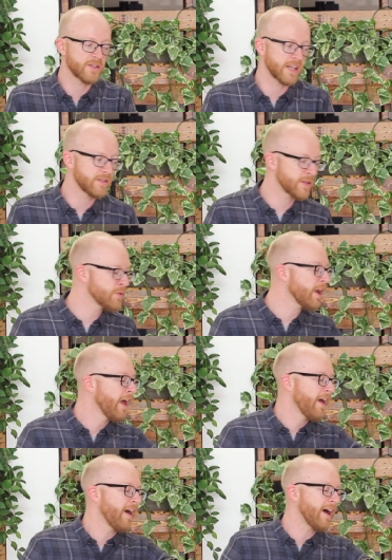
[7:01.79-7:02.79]
site soon.
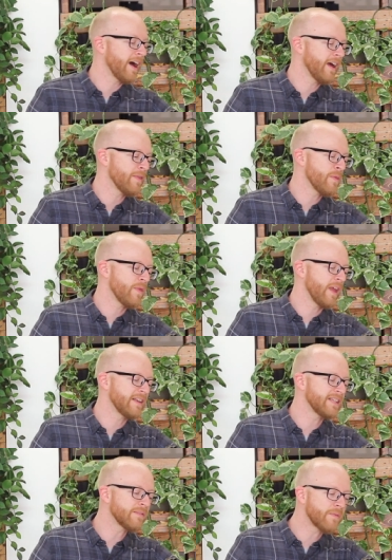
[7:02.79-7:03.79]
Uh,
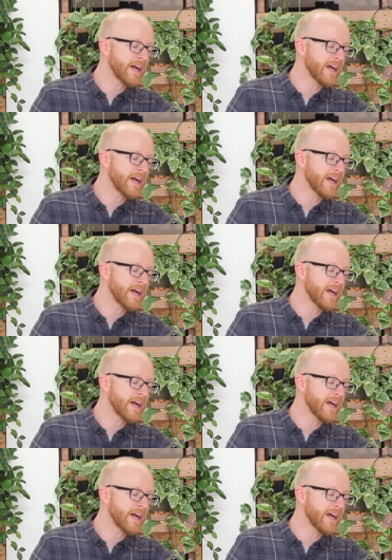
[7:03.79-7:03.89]
it did.